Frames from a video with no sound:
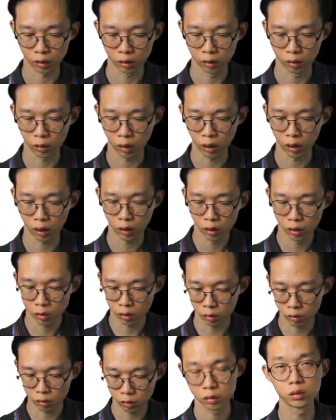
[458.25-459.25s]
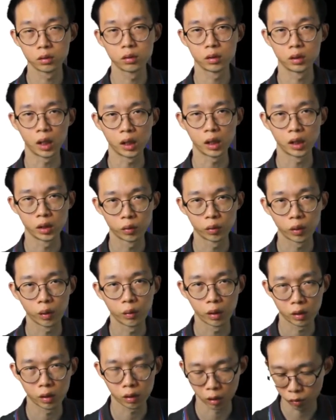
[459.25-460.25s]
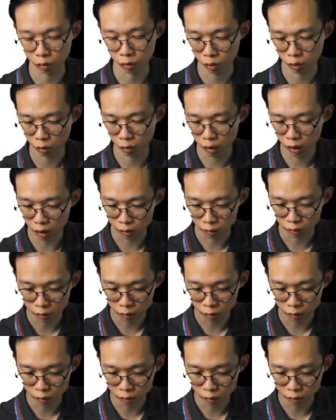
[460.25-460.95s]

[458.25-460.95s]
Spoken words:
Okay, so that is what we are trying to show here.